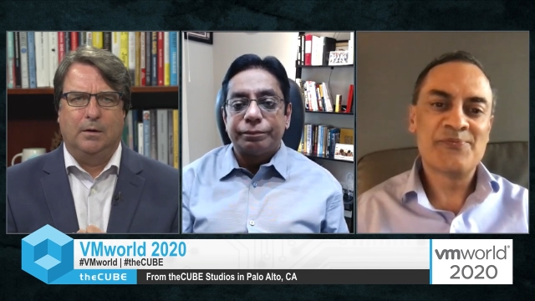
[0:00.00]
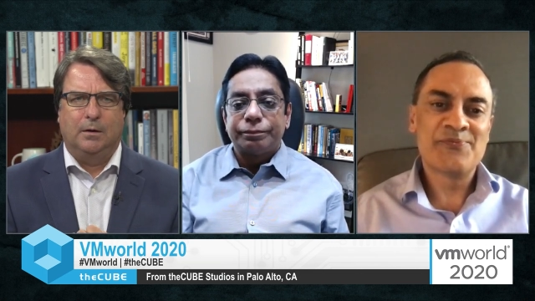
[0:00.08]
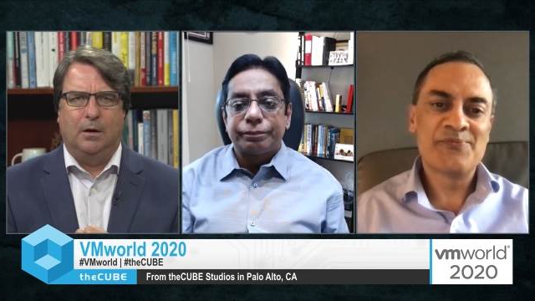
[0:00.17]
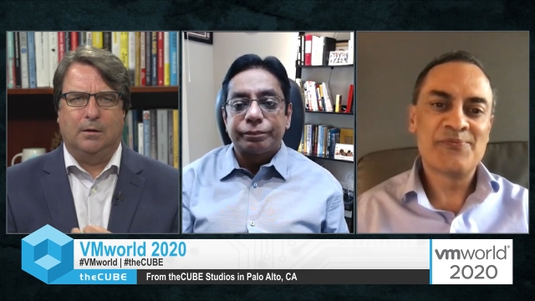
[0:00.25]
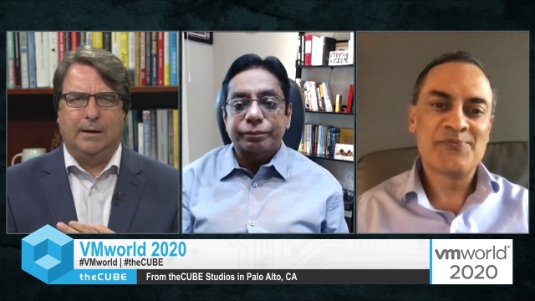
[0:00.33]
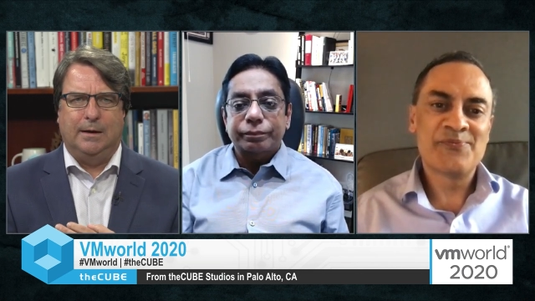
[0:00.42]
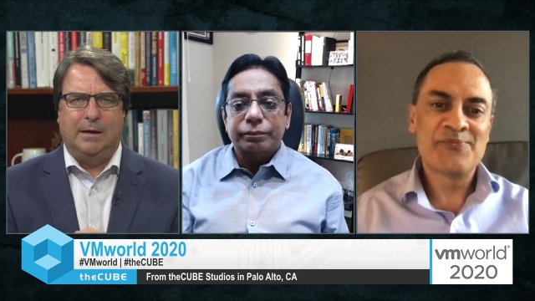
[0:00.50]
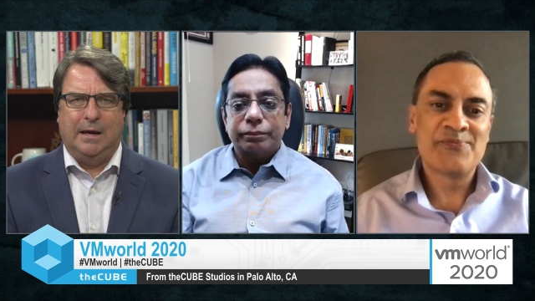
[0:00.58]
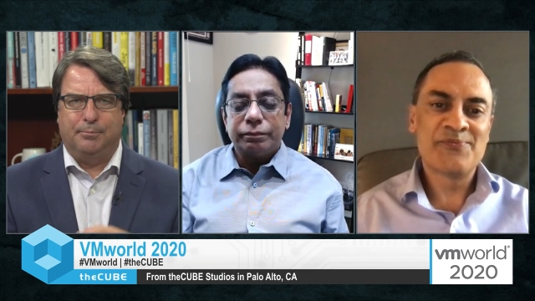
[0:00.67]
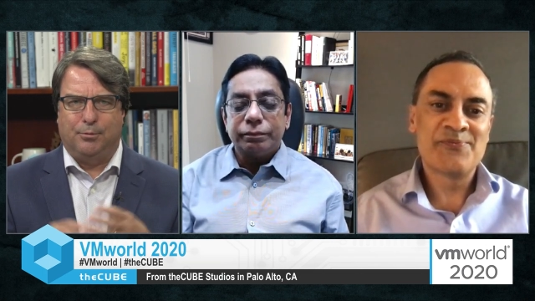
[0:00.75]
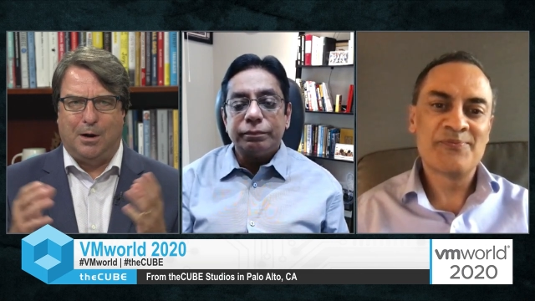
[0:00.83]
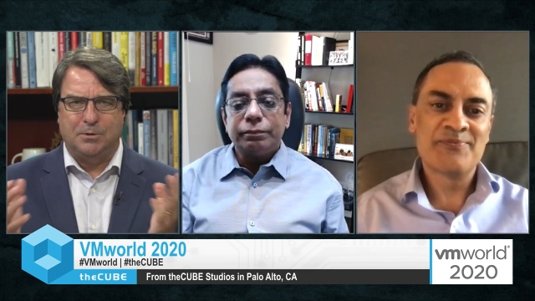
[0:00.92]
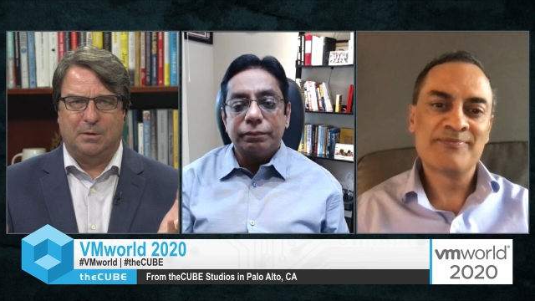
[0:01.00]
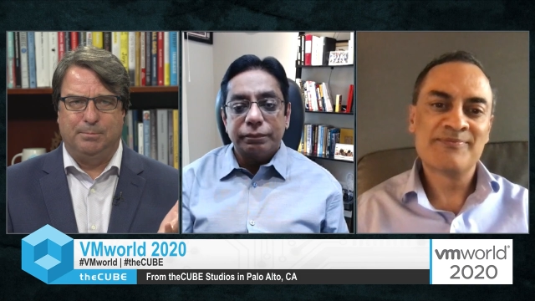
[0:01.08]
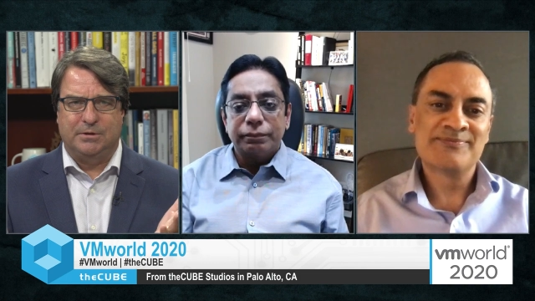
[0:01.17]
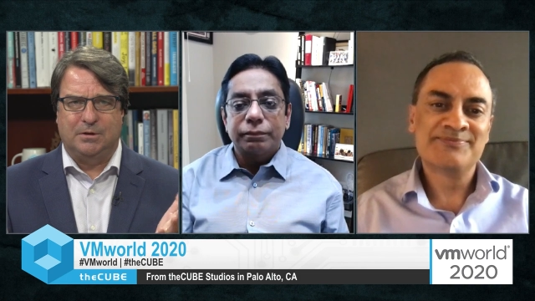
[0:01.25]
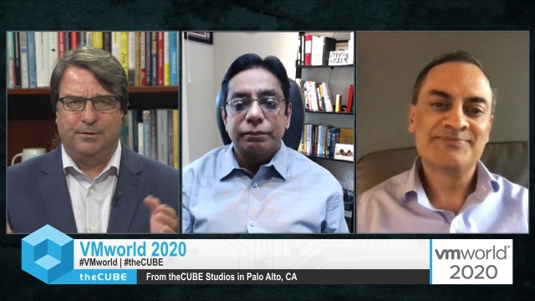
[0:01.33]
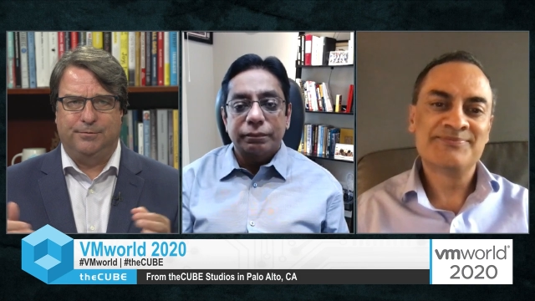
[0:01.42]
Speaker 1: Okay, you had Project
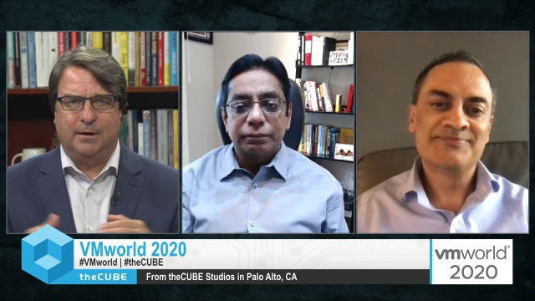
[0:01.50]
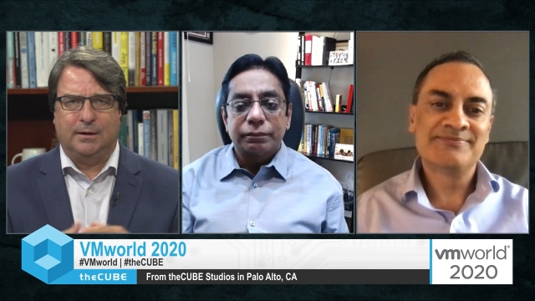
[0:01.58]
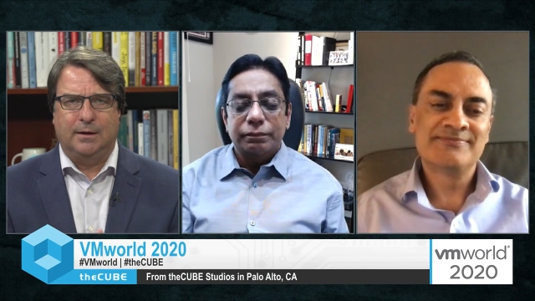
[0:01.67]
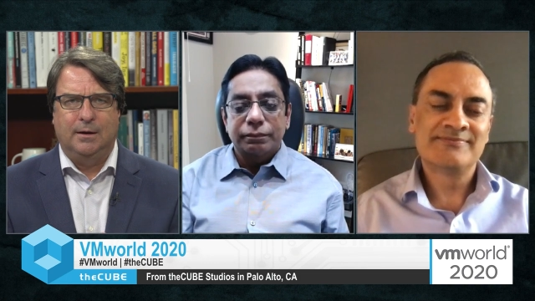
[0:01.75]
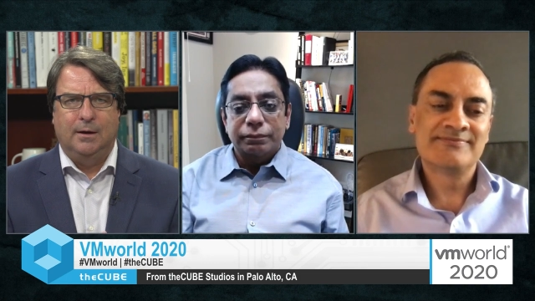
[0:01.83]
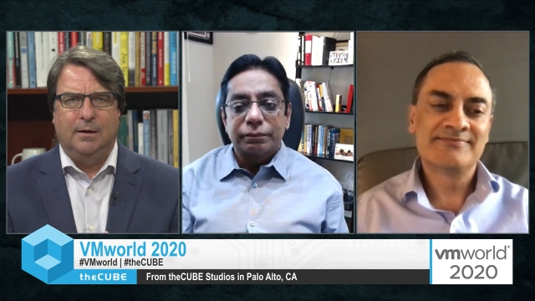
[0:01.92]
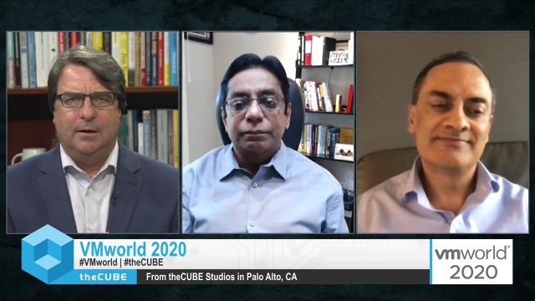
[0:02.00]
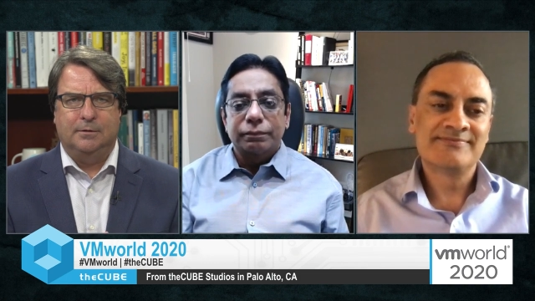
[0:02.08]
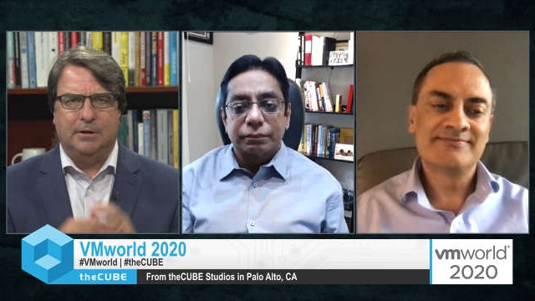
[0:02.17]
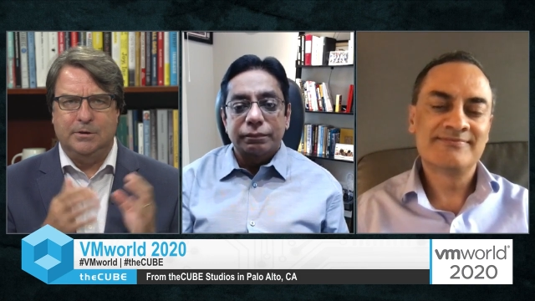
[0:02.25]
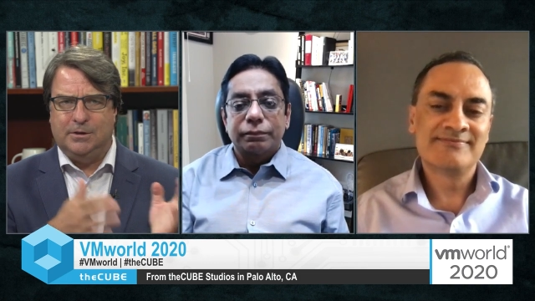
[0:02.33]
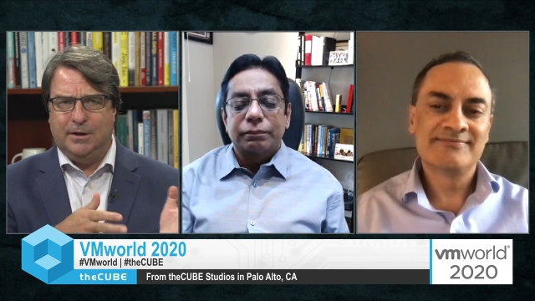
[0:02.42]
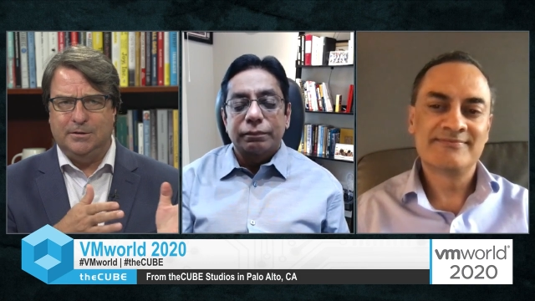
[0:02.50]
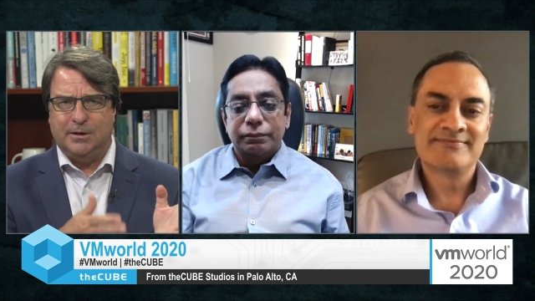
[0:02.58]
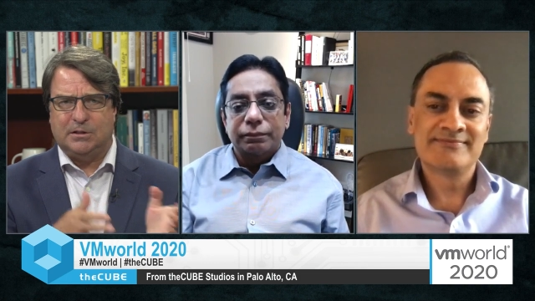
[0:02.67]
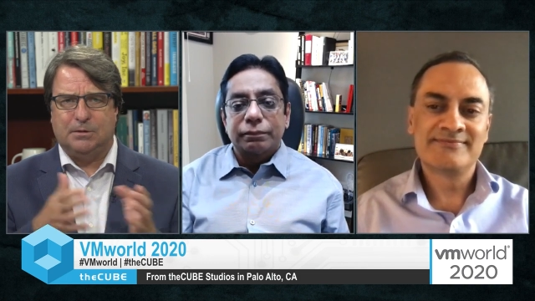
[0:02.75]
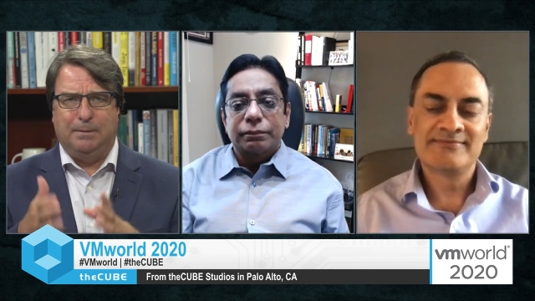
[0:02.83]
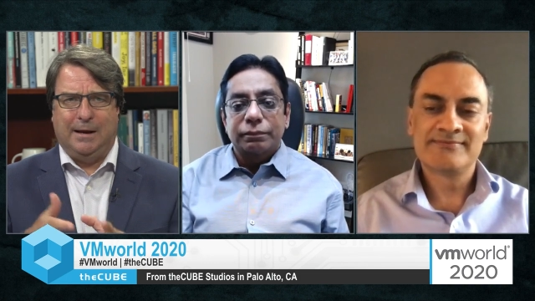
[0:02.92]
Pacific. Does this
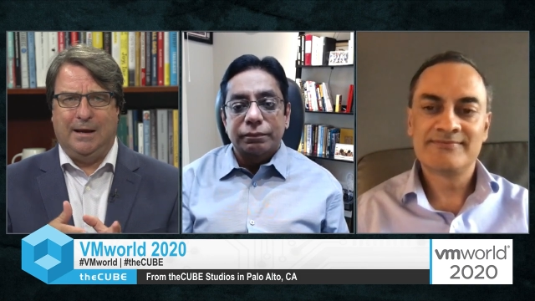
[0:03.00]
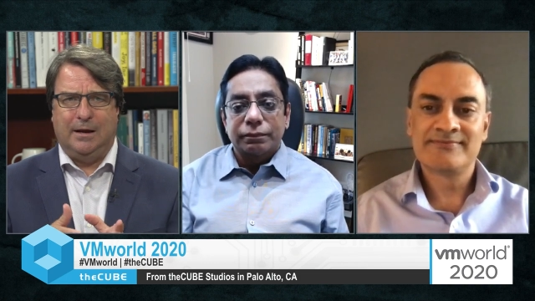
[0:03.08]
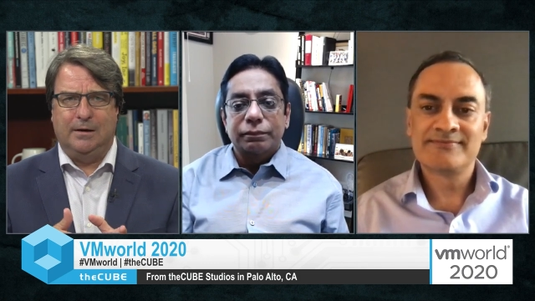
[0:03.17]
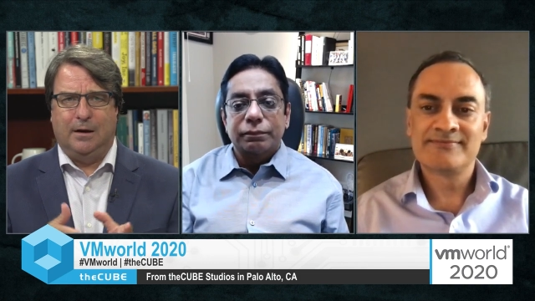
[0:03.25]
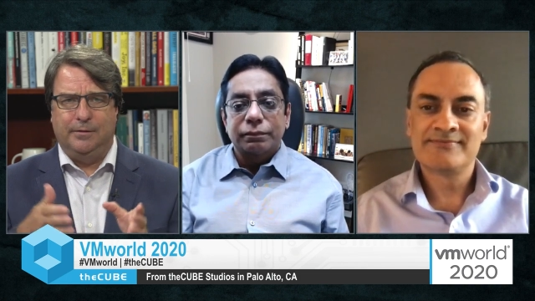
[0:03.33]
expand,